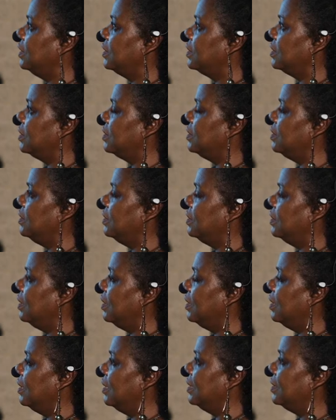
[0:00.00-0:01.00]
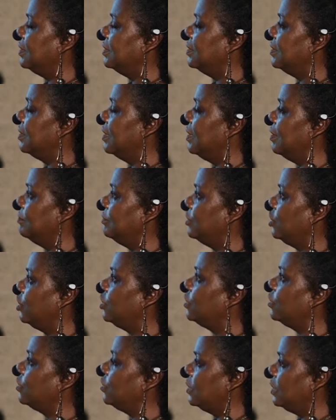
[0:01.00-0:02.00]
is, and um,
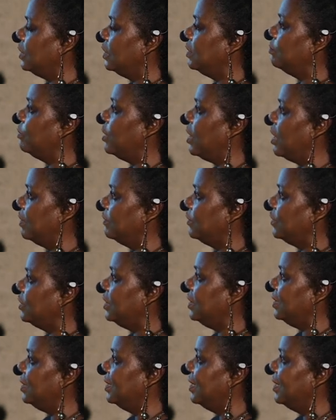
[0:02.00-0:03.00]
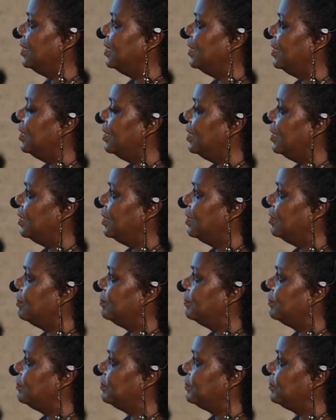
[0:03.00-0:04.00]
children in poverty. Um,
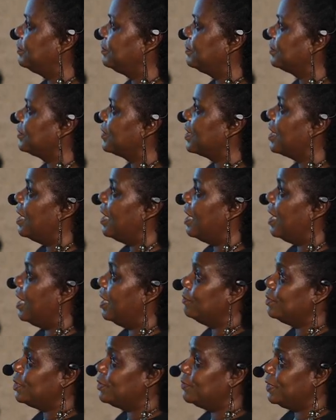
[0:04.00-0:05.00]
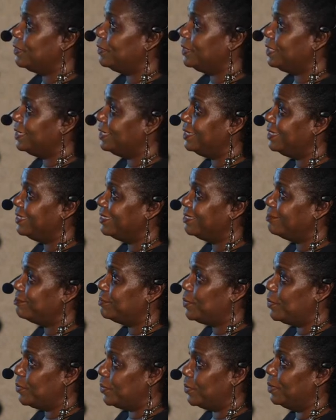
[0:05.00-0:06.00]
I was very
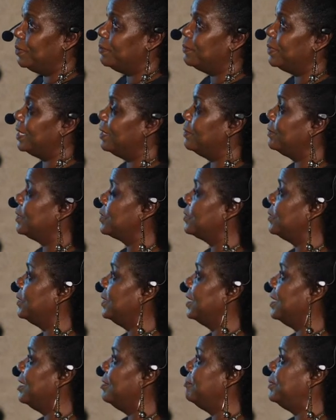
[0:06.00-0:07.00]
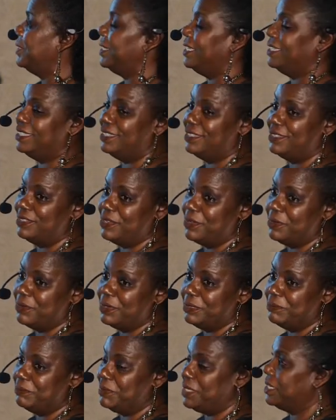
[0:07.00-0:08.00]
poor when I was growing up, but I didn't know
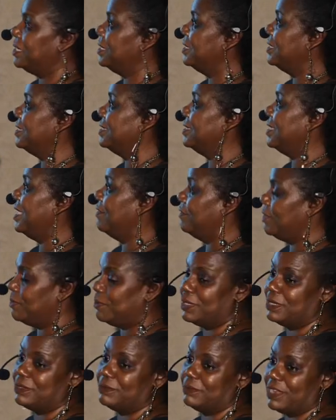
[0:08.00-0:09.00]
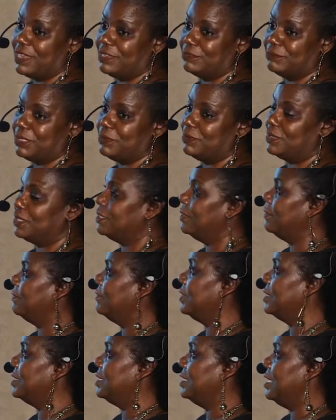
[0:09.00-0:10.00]
it because everyone around me was of
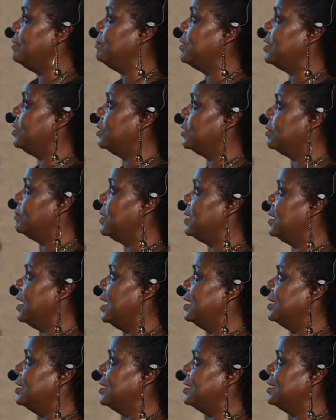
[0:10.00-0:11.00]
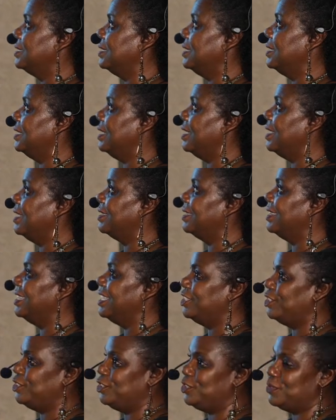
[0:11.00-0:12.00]
the same circumstances. And
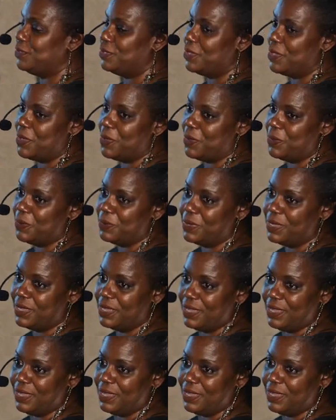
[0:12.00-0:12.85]
unless you know